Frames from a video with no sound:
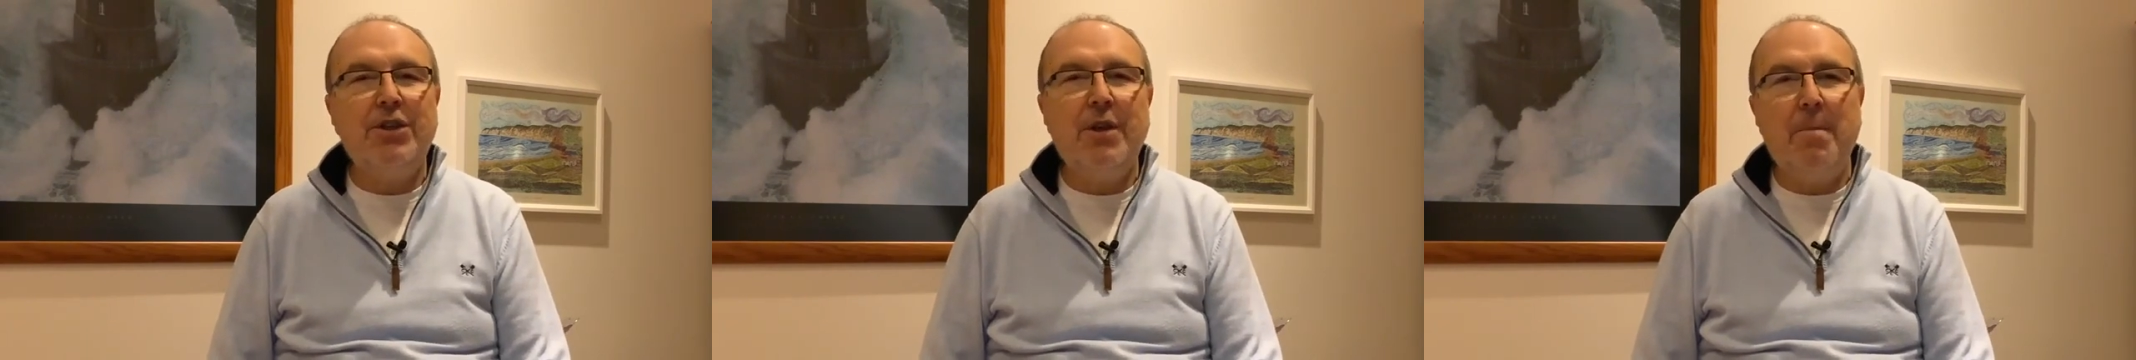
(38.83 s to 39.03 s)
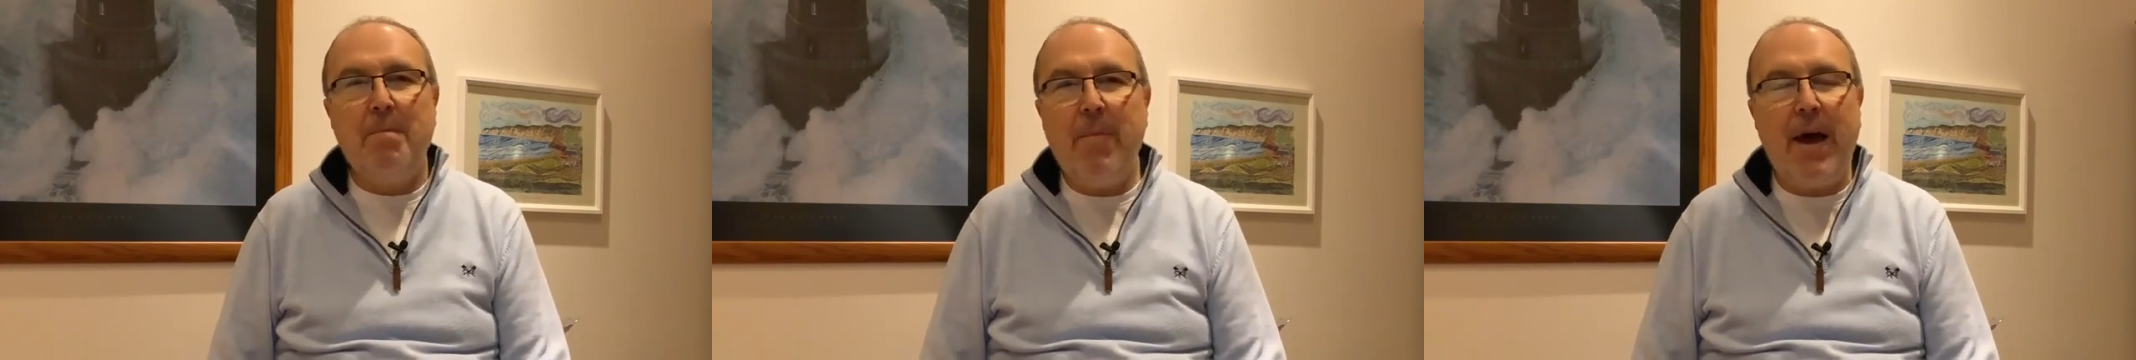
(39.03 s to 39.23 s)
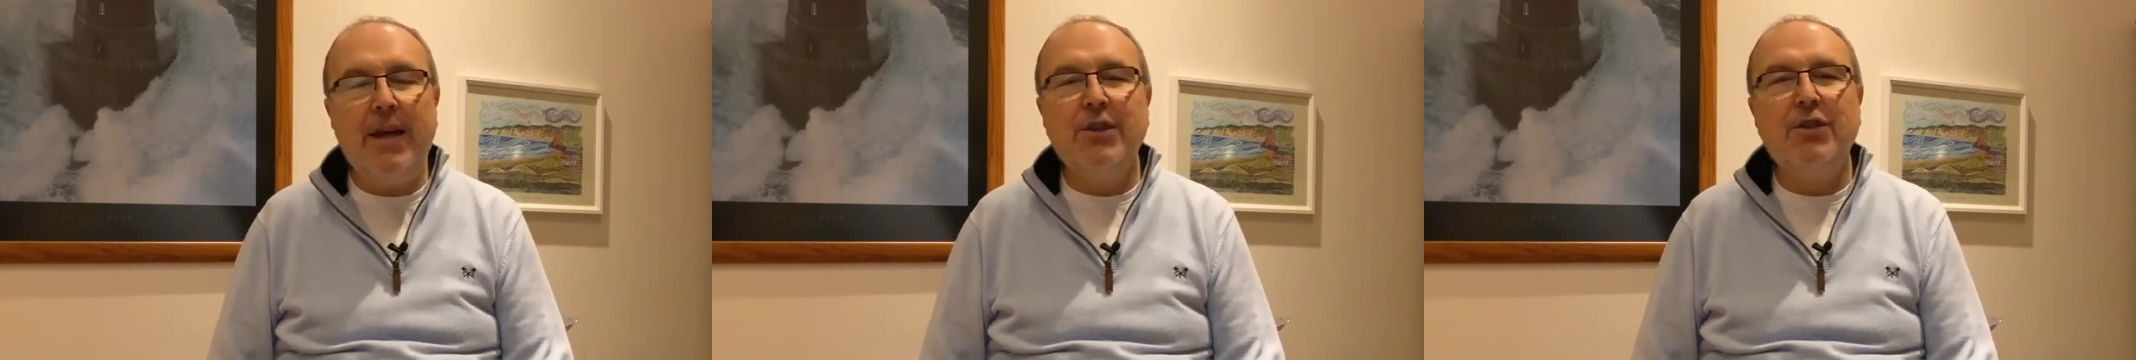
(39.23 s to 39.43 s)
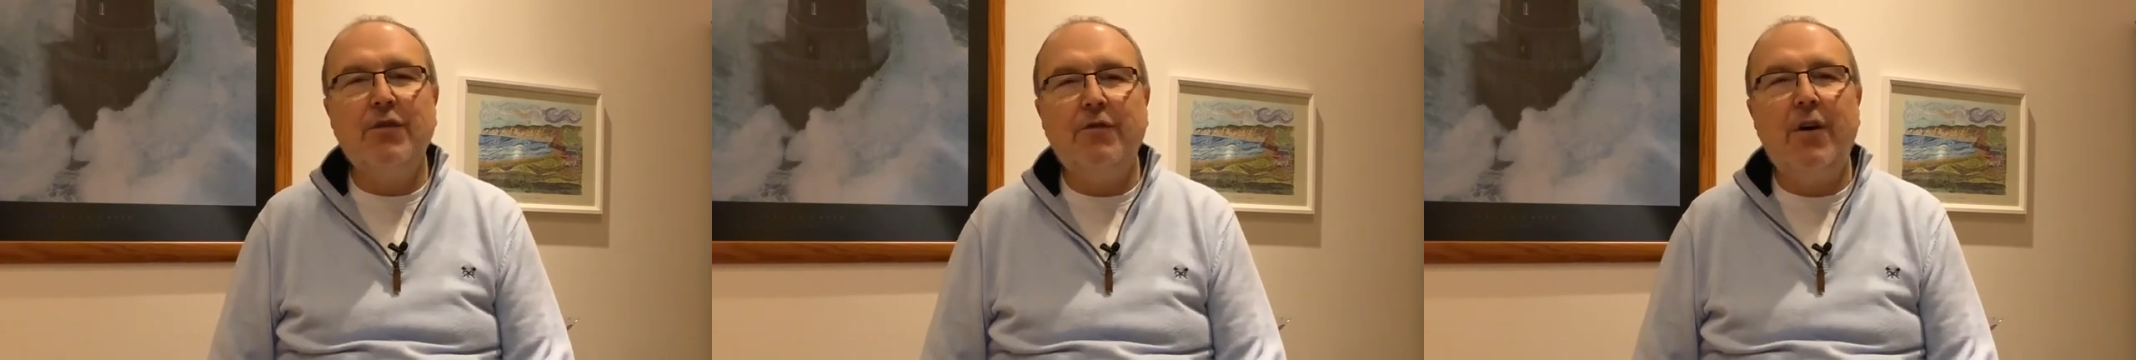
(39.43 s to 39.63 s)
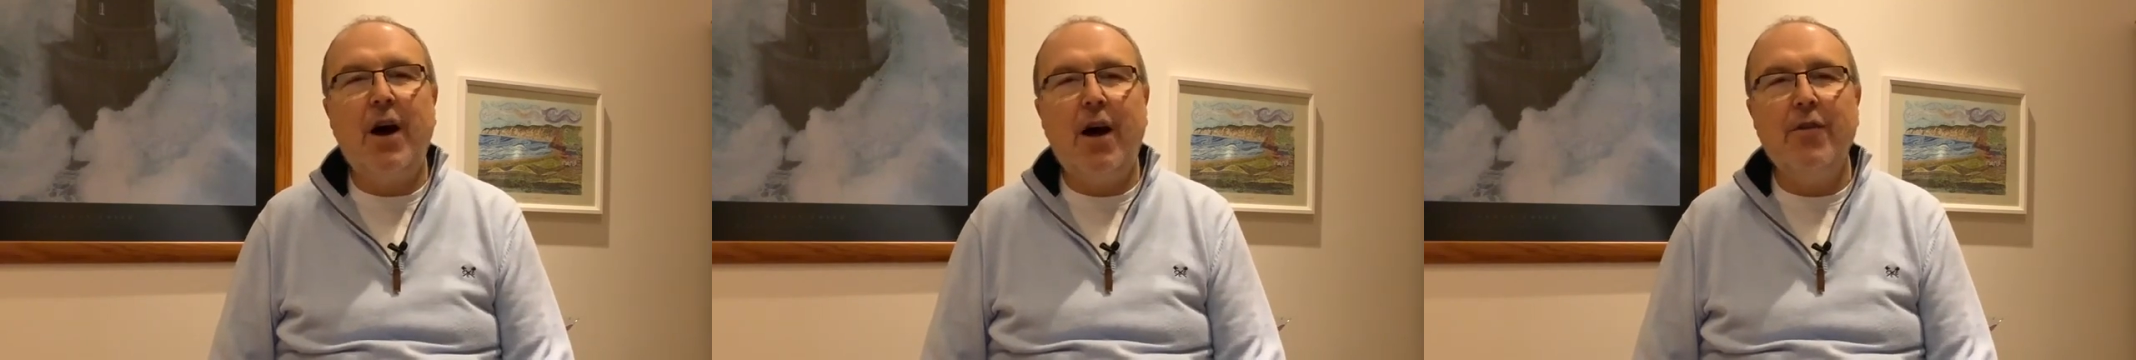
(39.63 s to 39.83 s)
the best
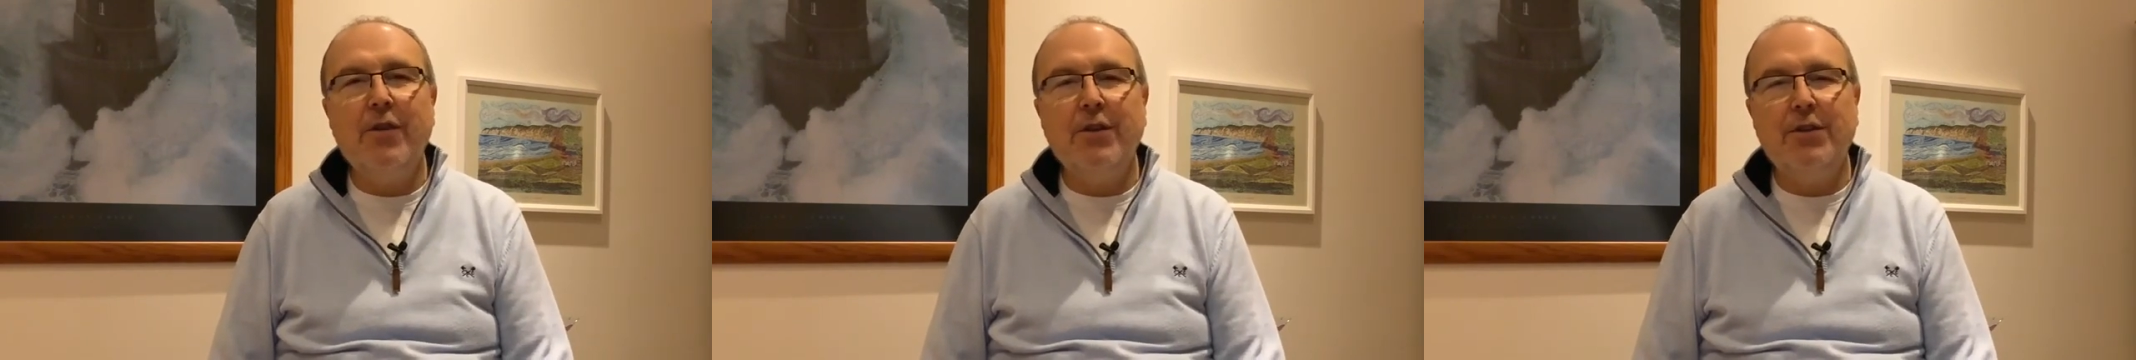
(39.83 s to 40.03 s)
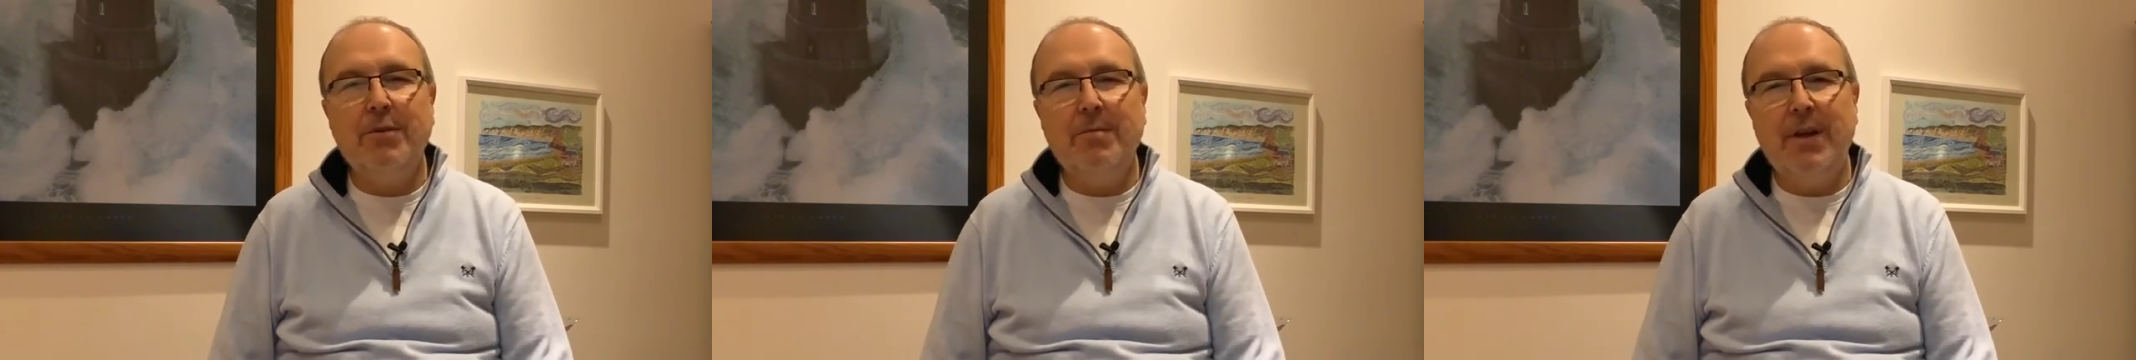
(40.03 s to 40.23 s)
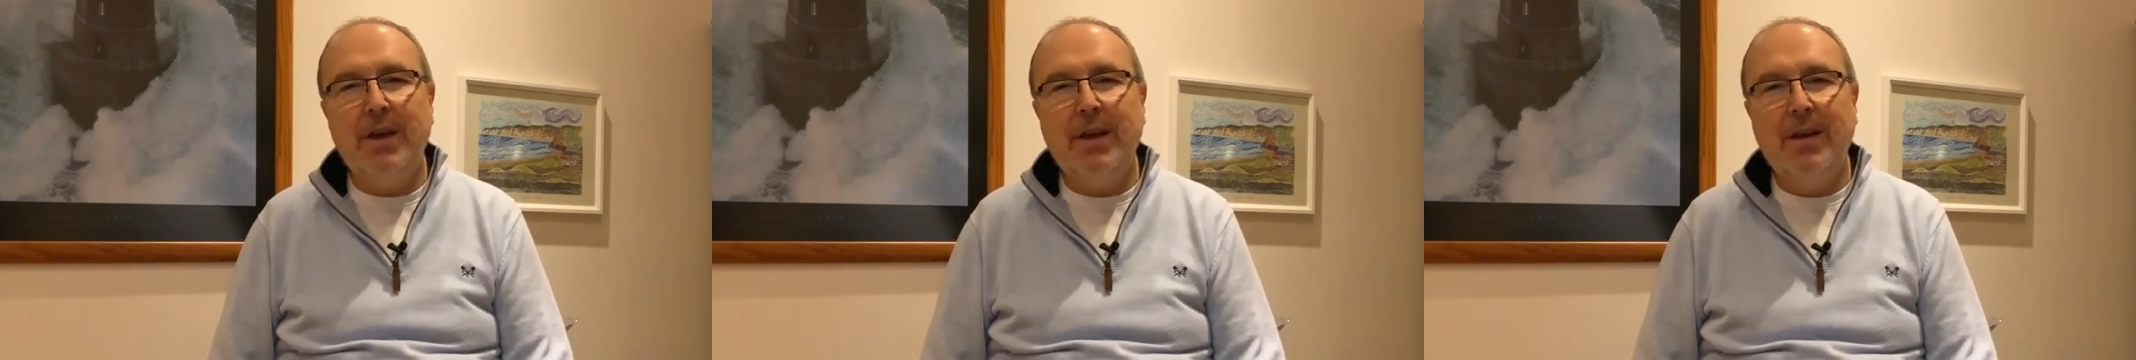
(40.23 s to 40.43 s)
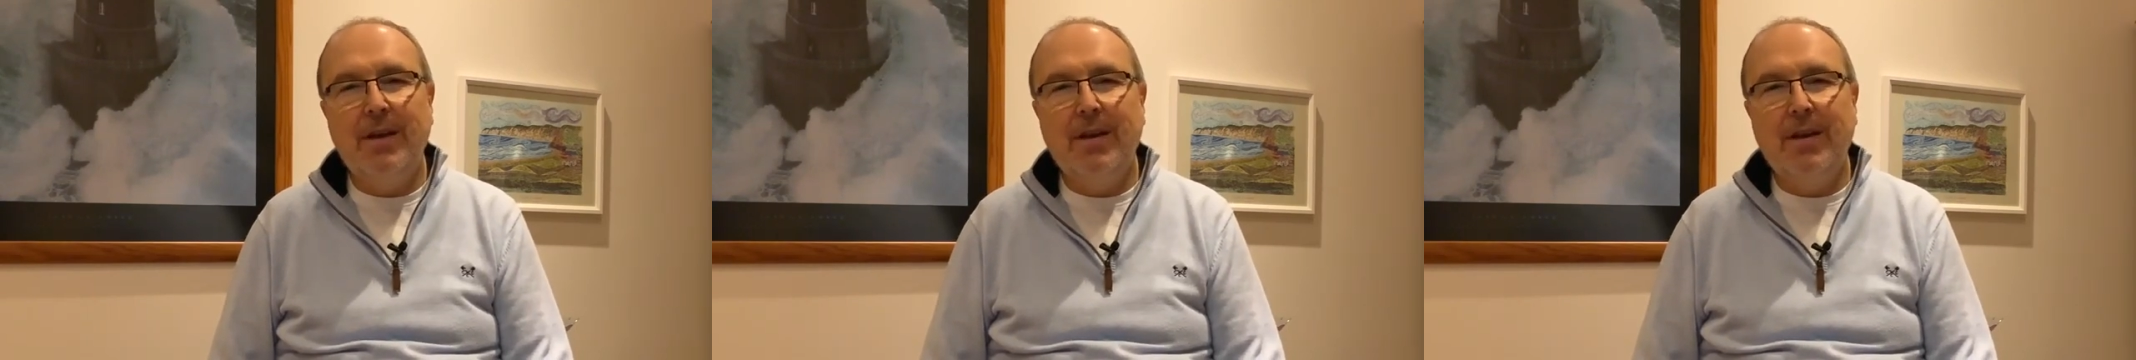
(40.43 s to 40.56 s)
father to me.